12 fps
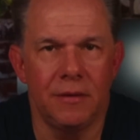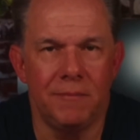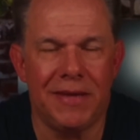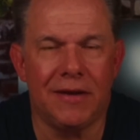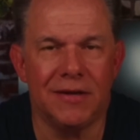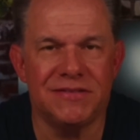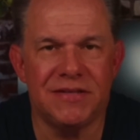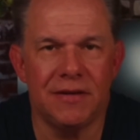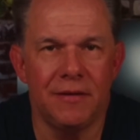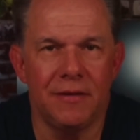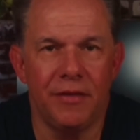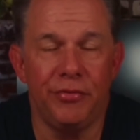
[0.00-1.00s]
because
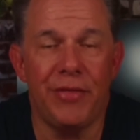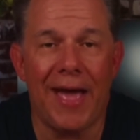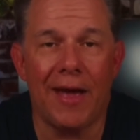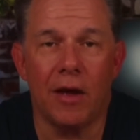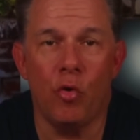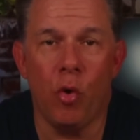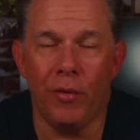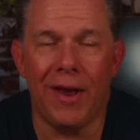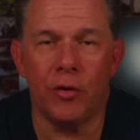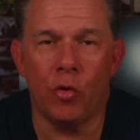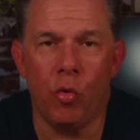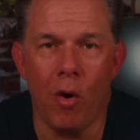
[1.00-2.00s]
that quote
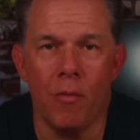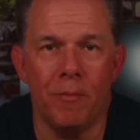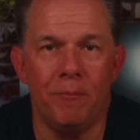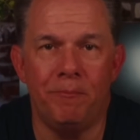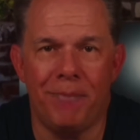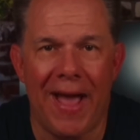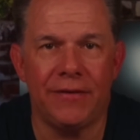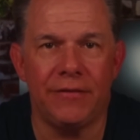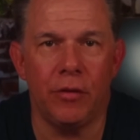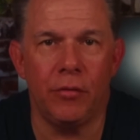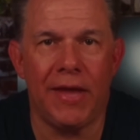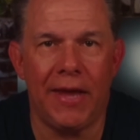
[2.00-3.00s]
unquote bad
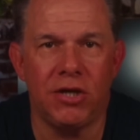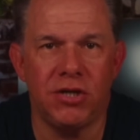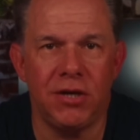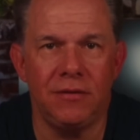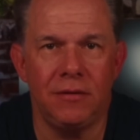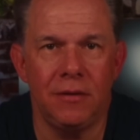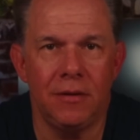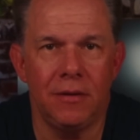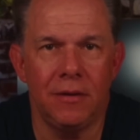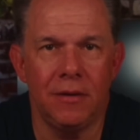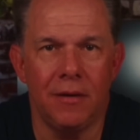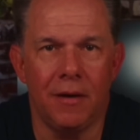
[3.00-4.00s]
location
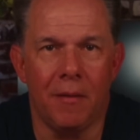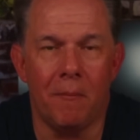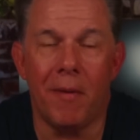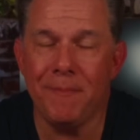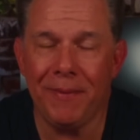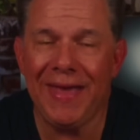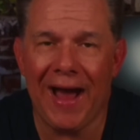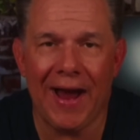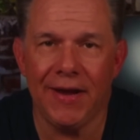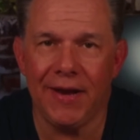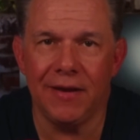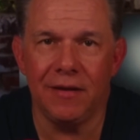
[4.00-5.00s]
might be
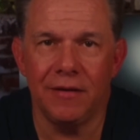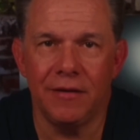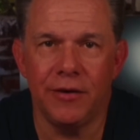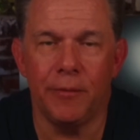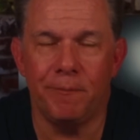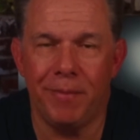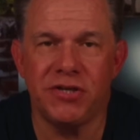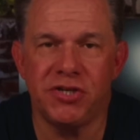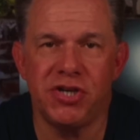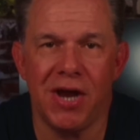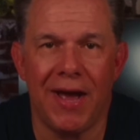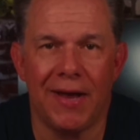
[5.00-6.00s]
hiding your best
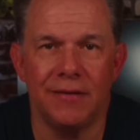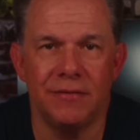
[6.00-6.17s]
shot.